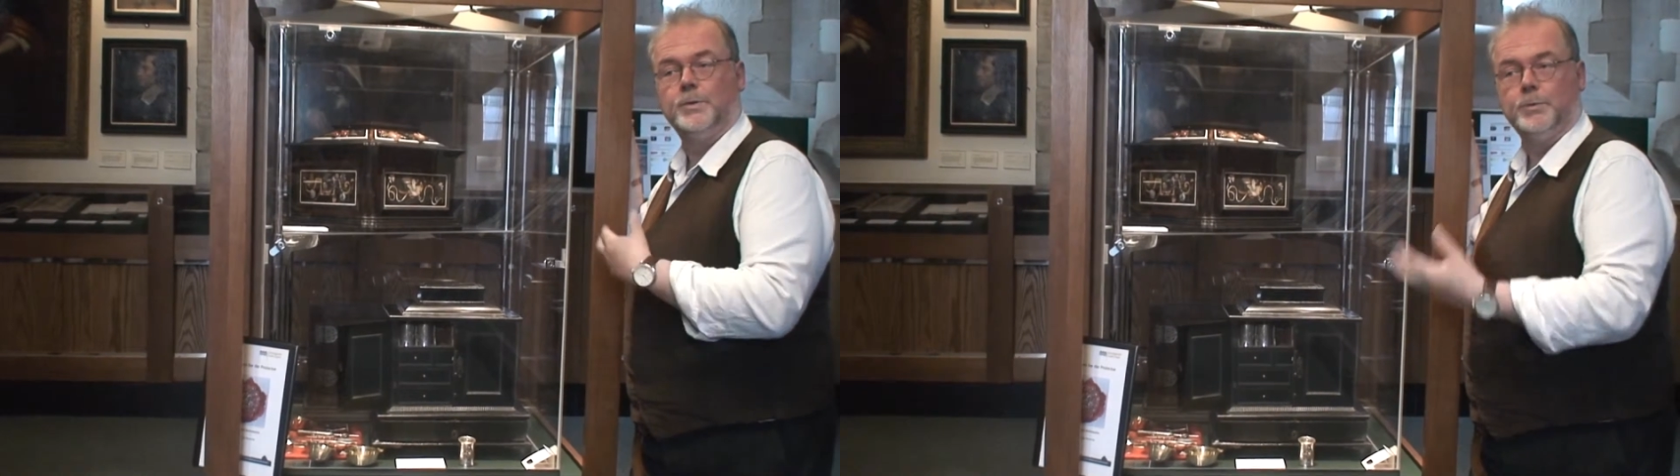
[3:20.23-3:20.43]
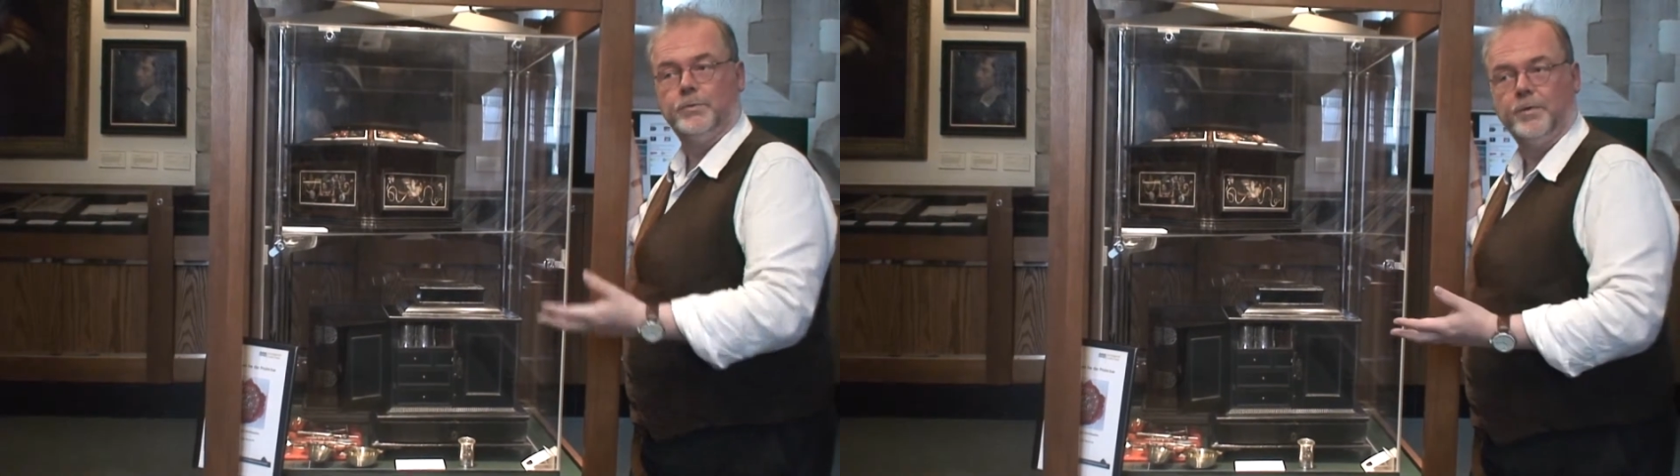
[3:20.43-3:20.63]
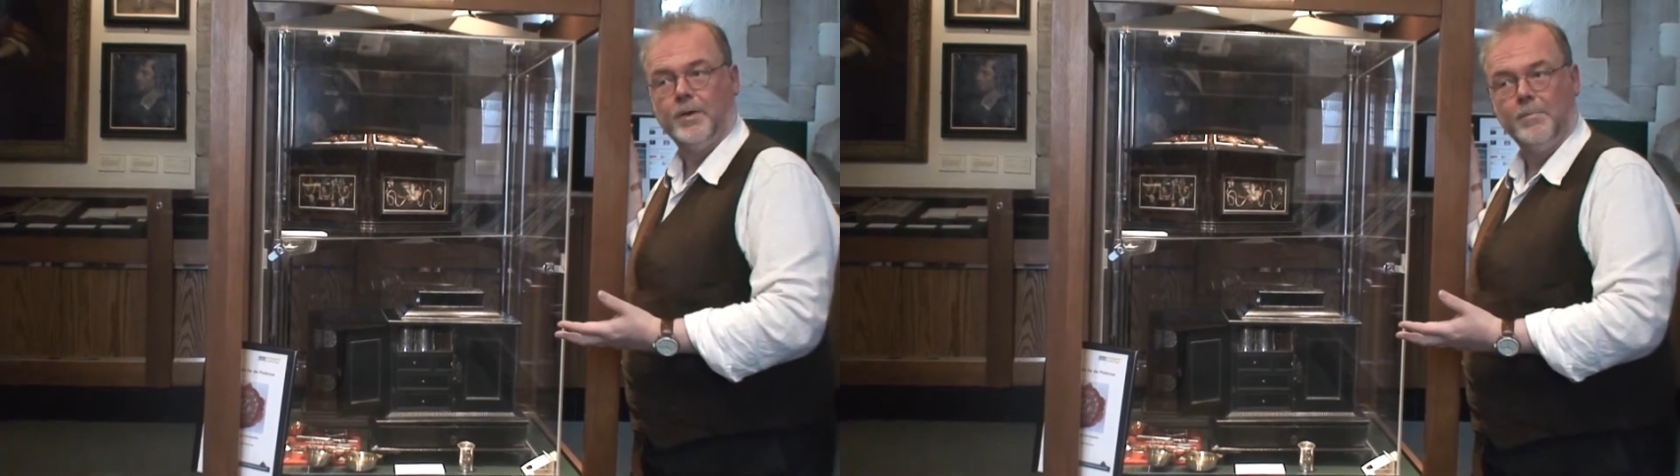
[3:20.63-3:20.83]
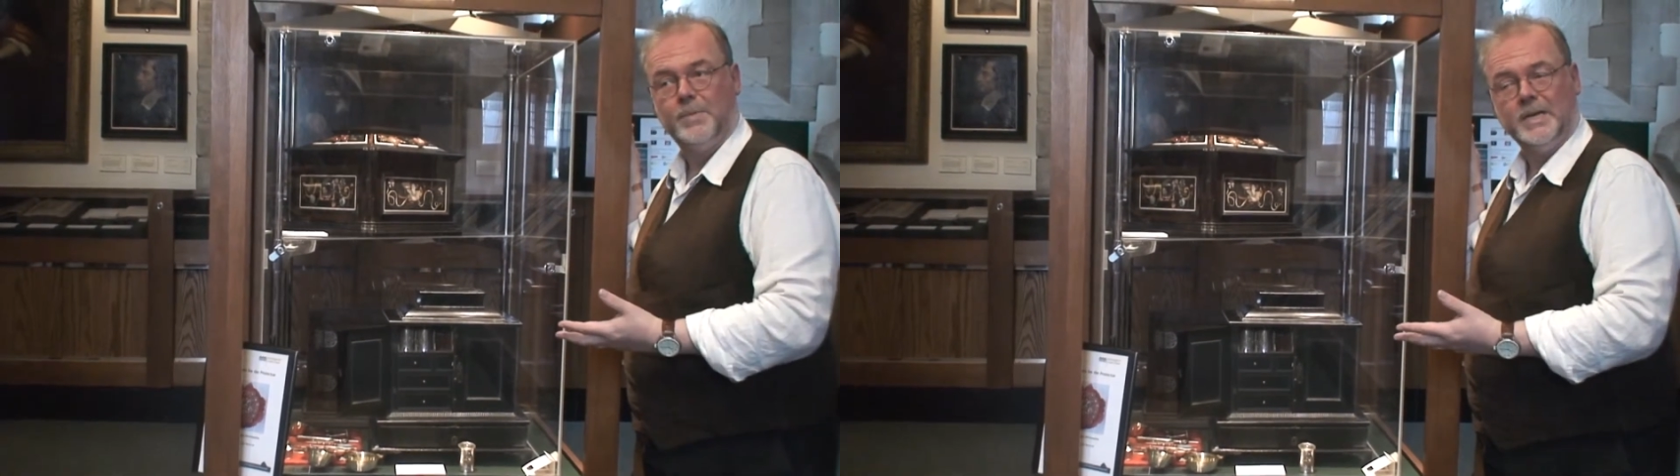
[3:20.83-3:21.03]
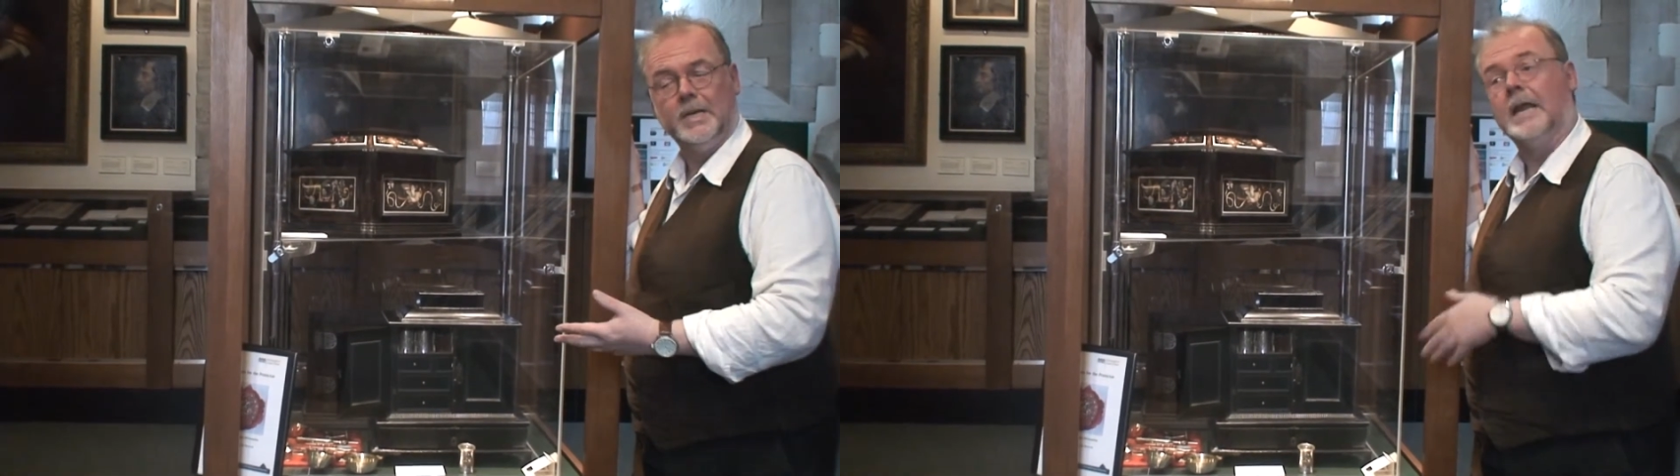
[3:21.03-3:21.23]
which would have
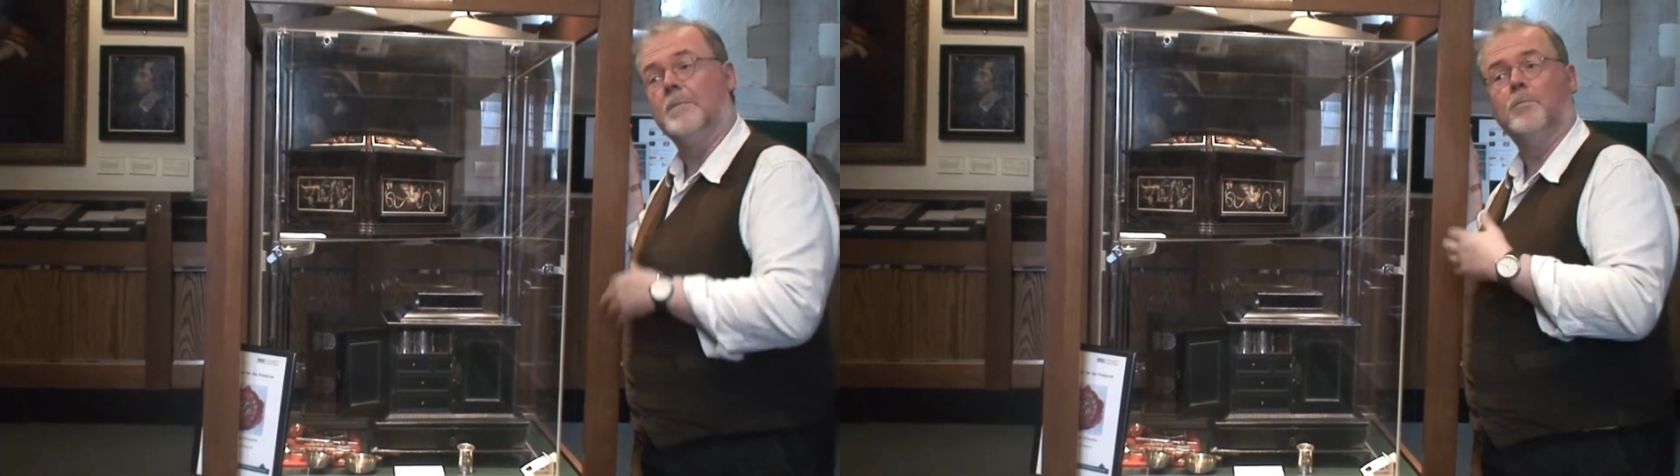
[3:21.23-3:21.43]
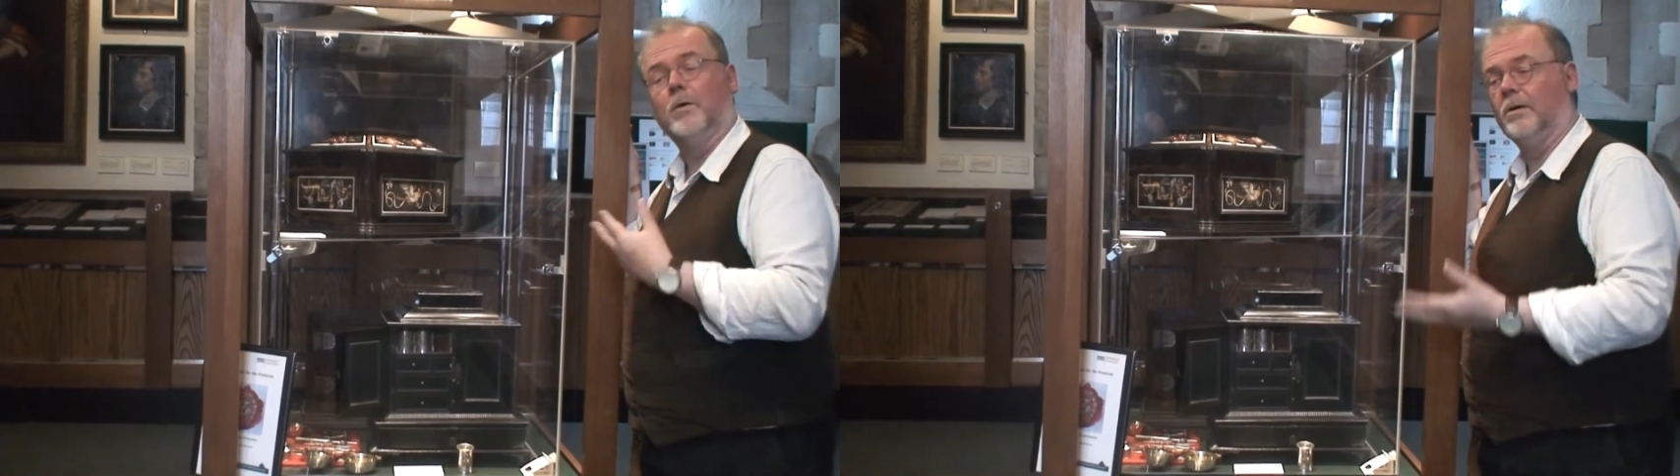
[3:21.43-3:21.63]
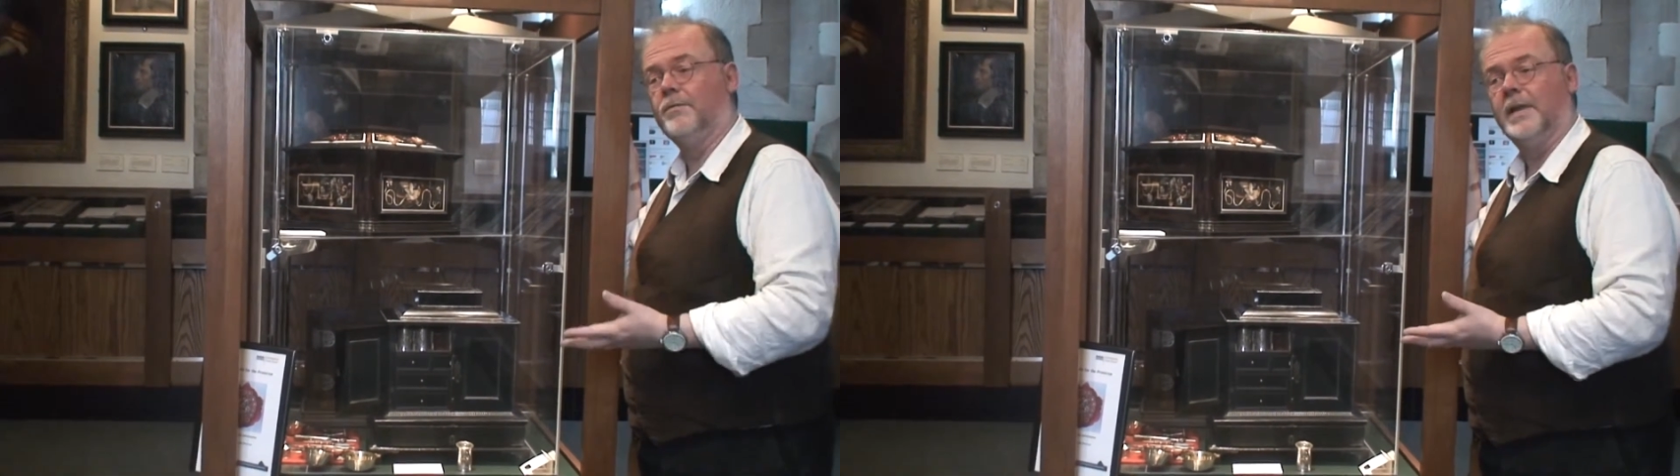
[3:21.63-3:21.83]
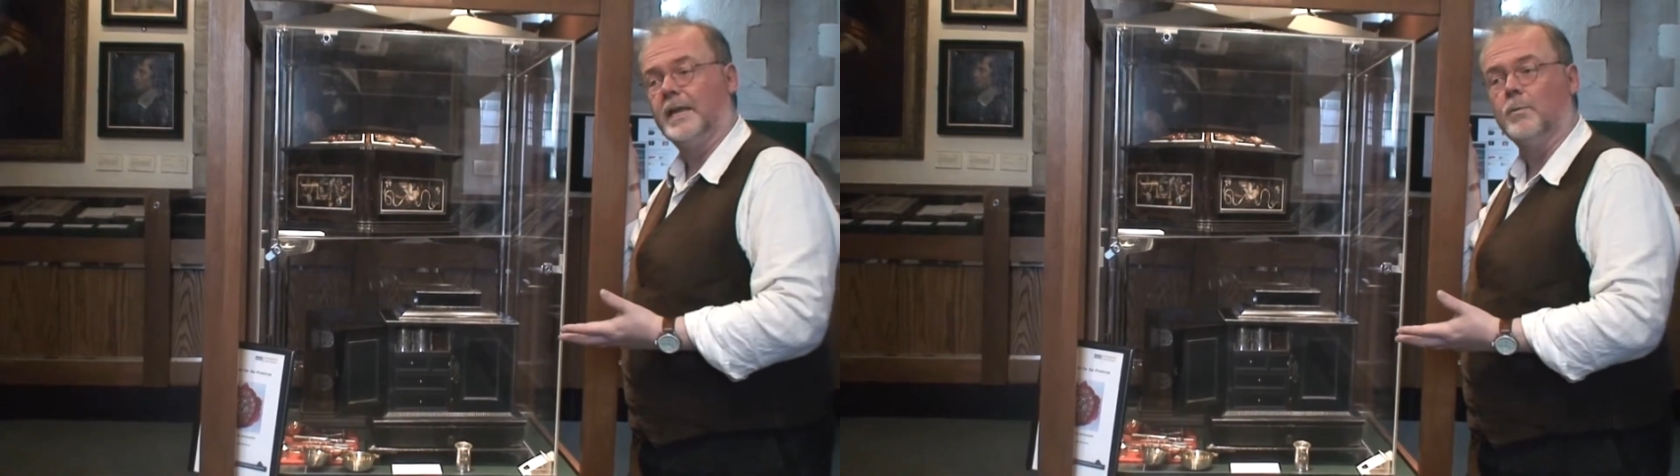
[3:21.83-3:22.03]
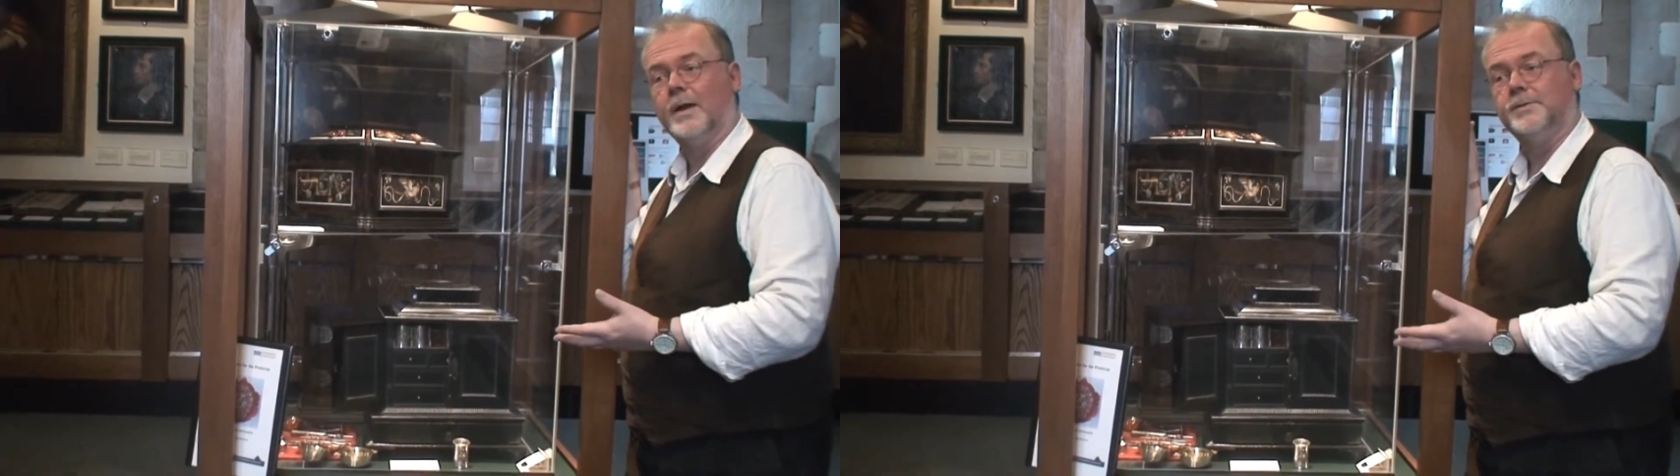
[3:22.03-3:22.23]
accompanied him wherever
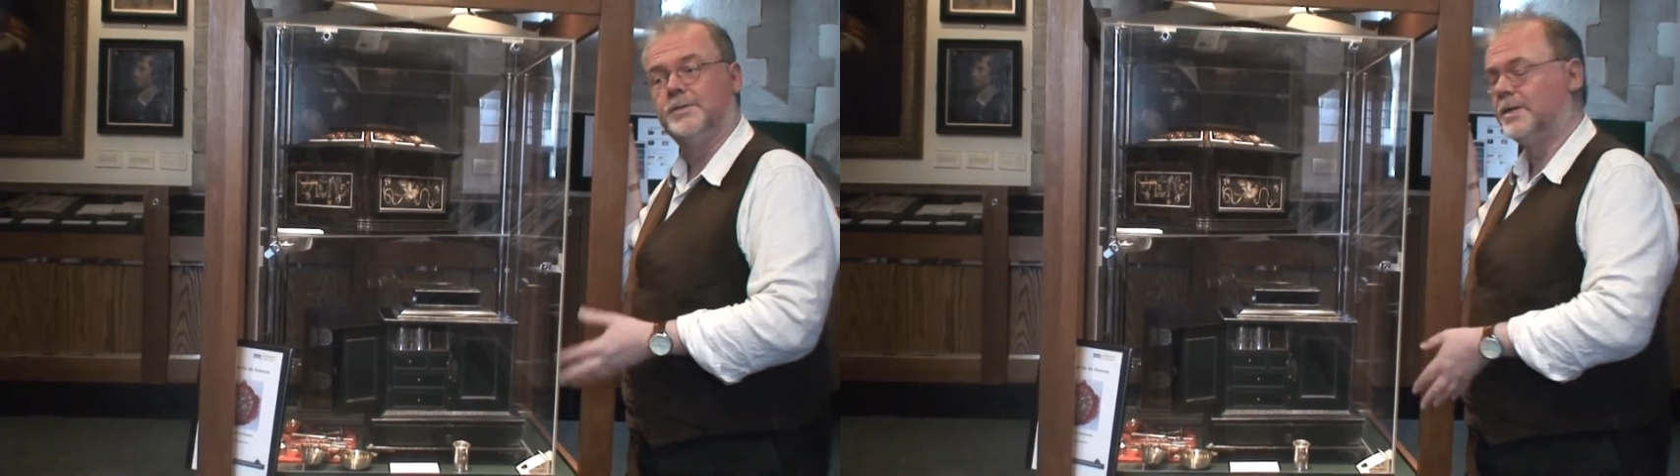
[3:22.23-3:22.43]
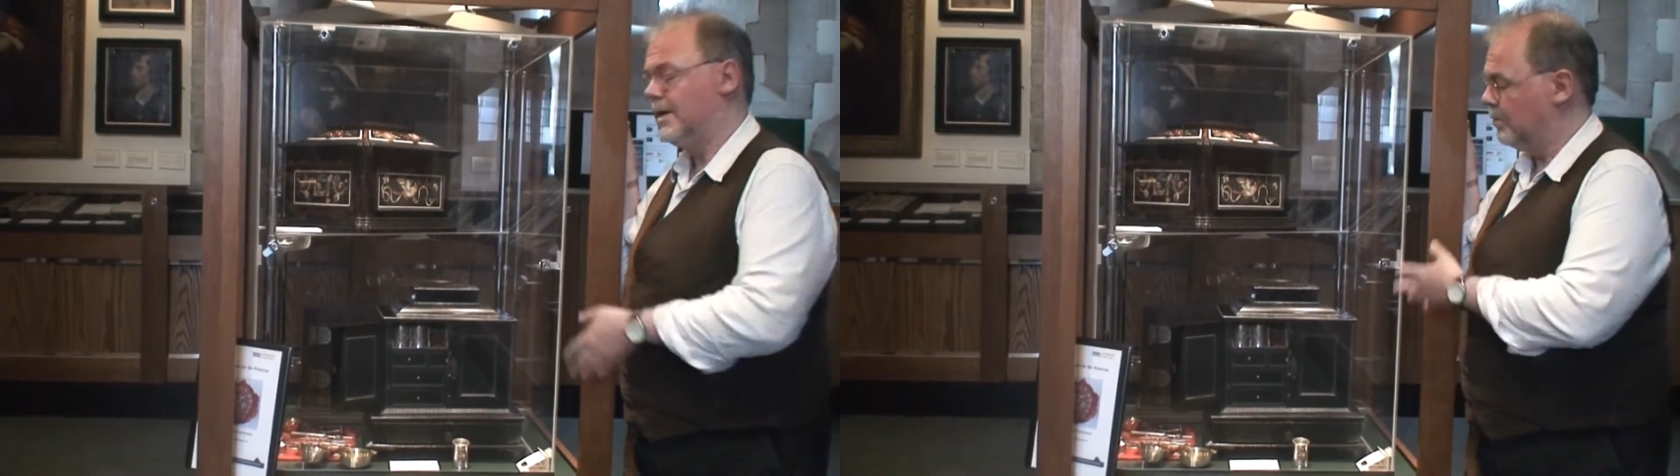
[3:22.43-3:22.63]
he went,